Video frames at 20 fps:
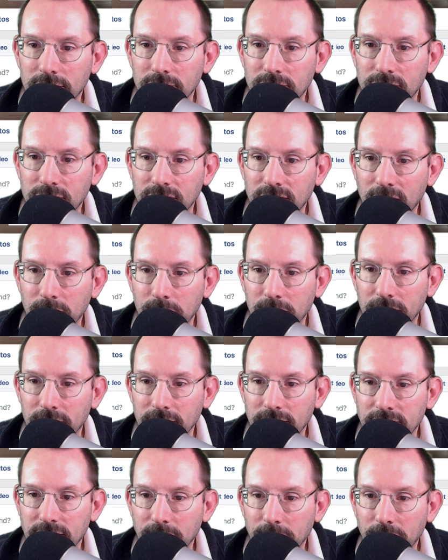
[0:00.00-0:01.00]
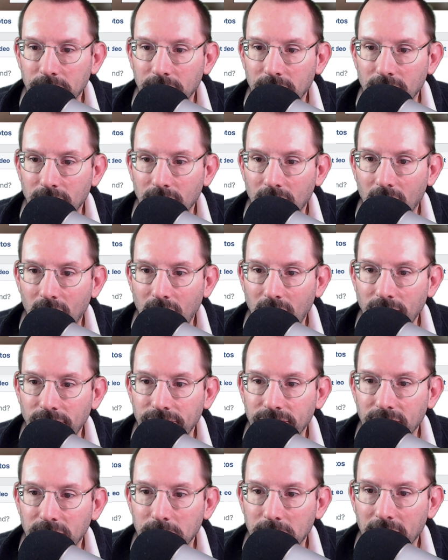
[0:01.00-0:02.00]
just keep it simple. All
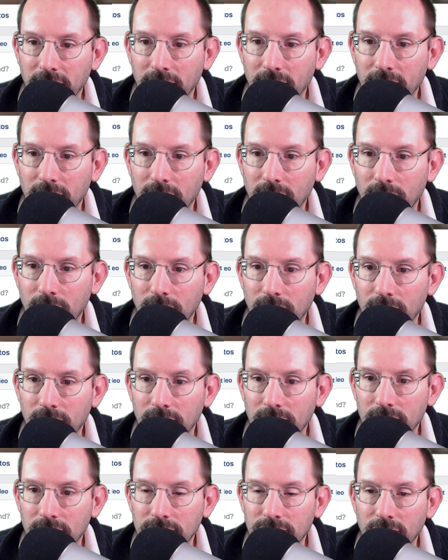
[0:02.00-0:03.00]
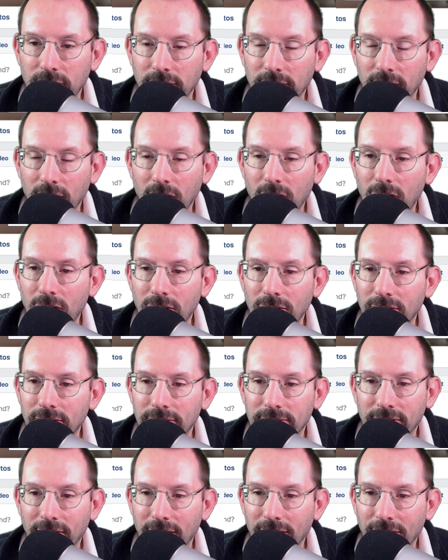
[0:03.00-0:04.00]
female, sorry, all
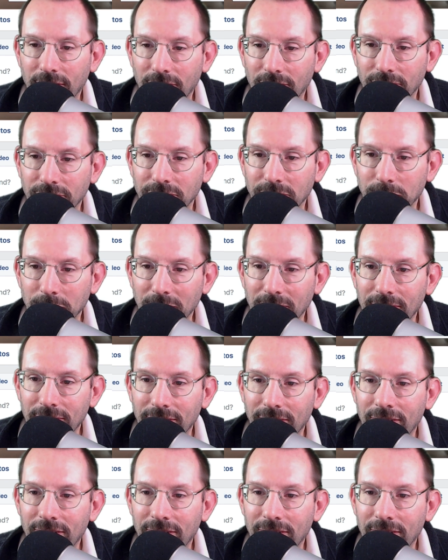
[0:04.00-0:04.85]
not all female,